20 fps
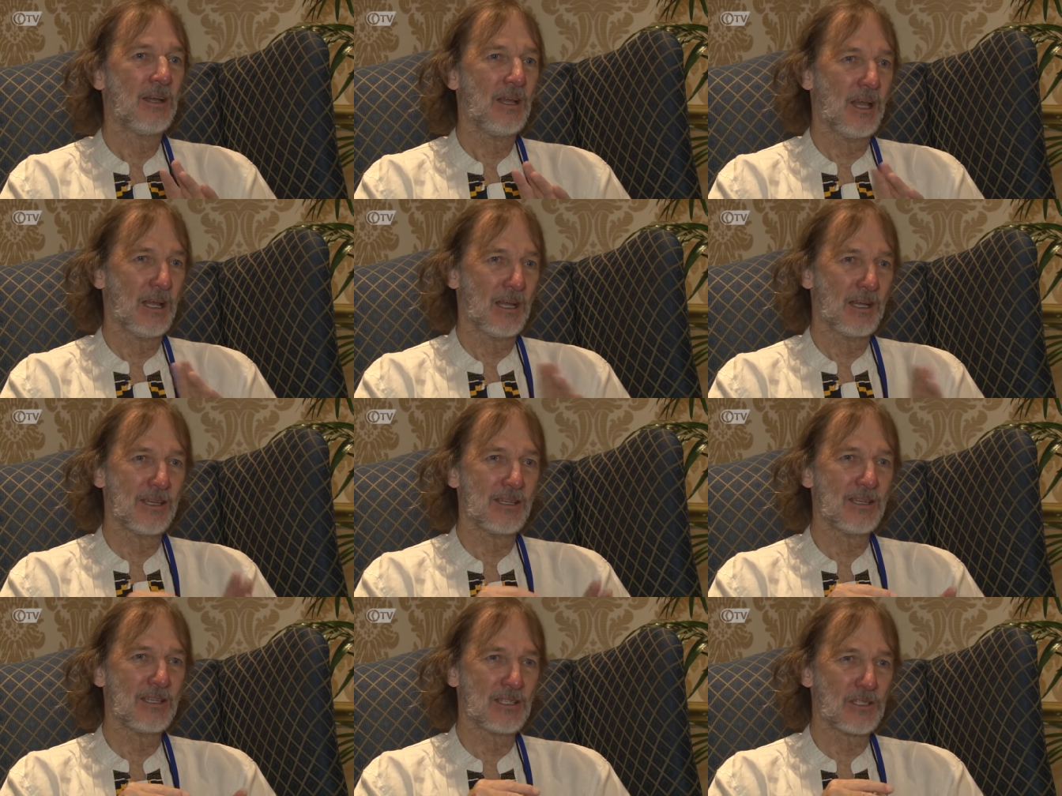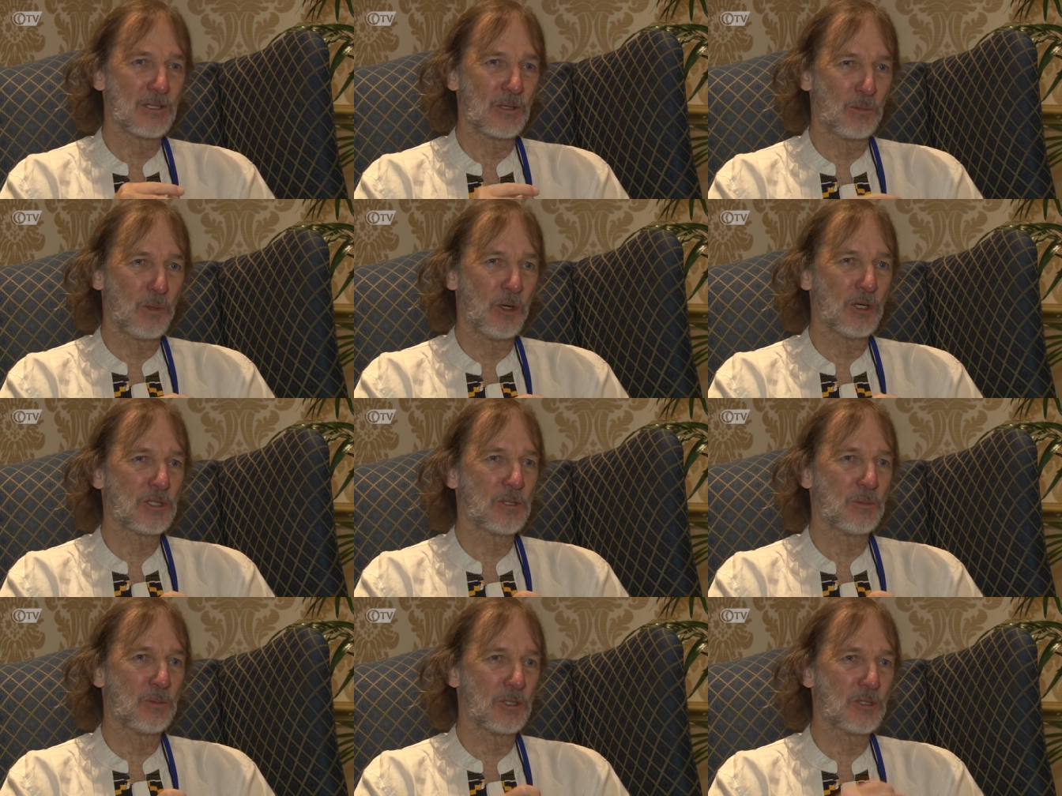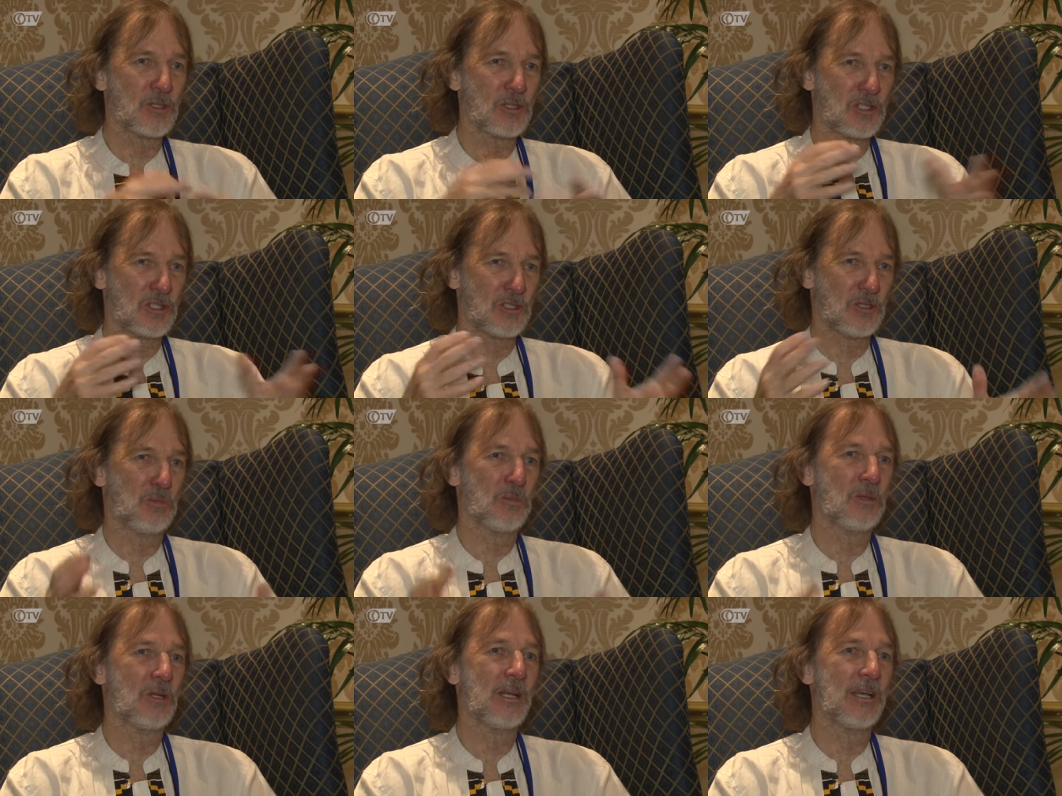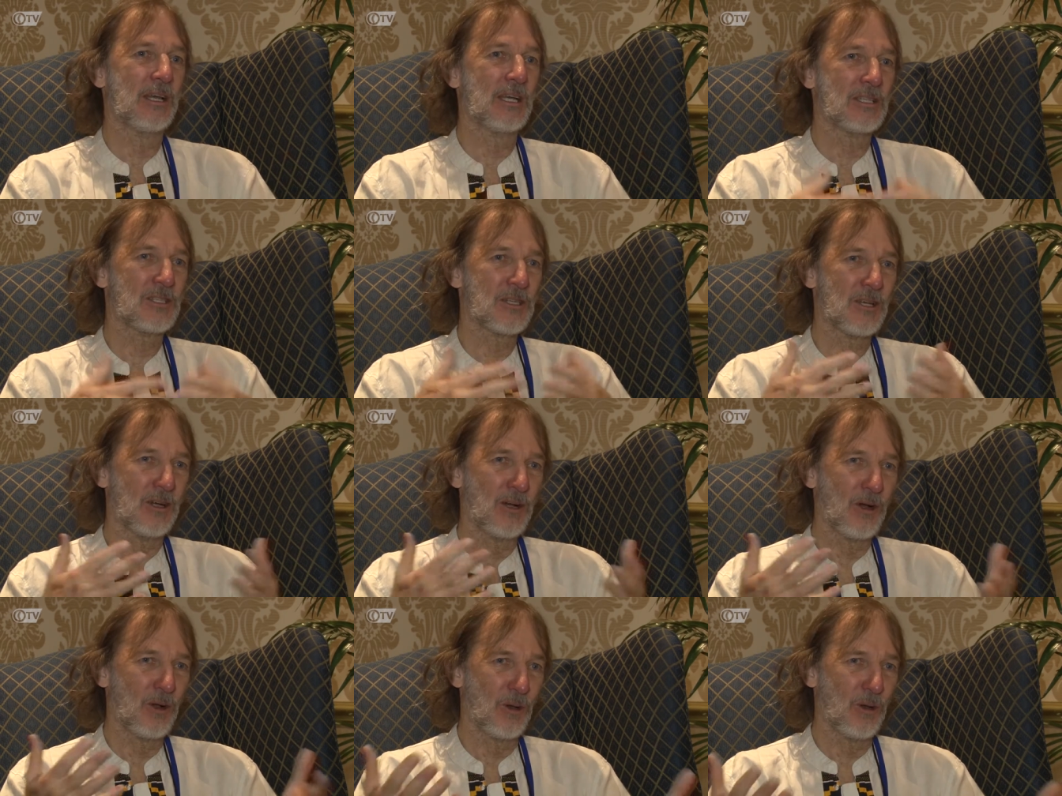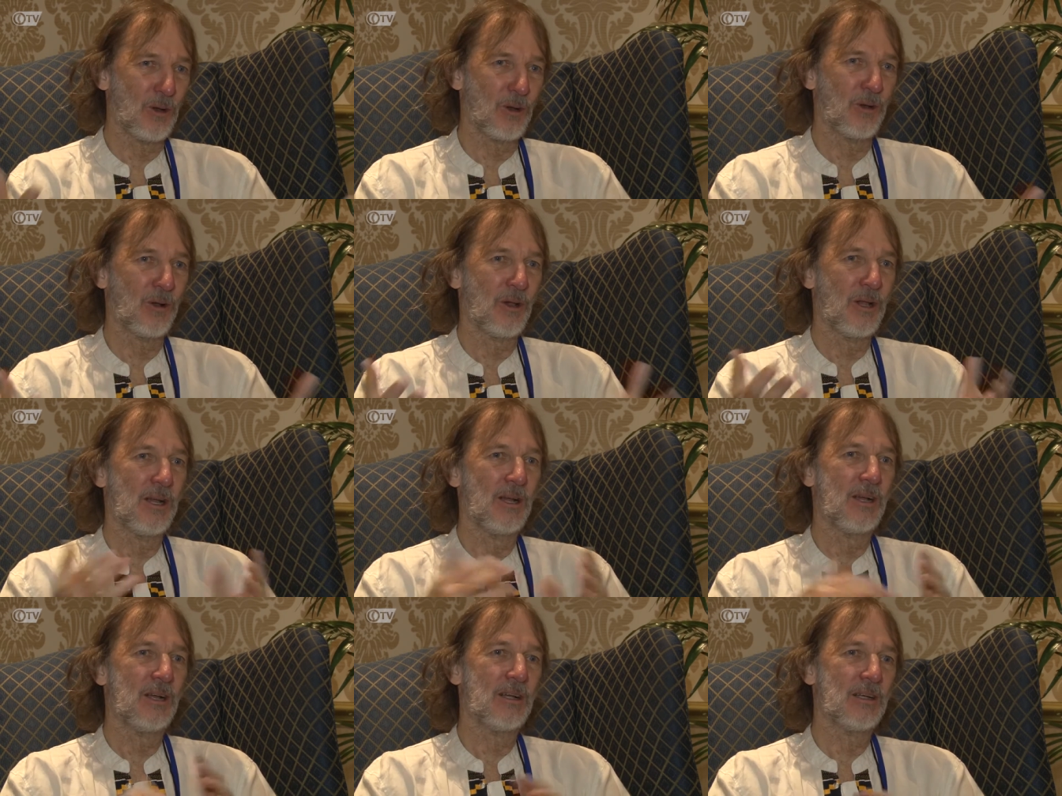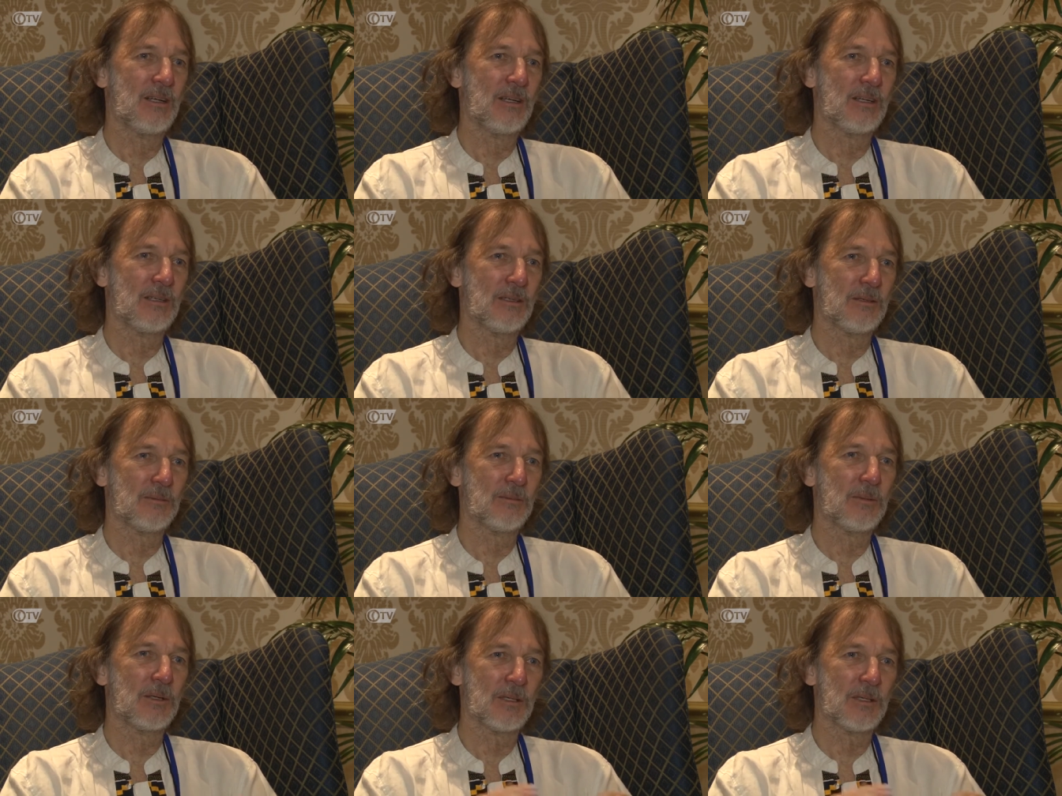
And is it possible to stimulate a whole uh, uh,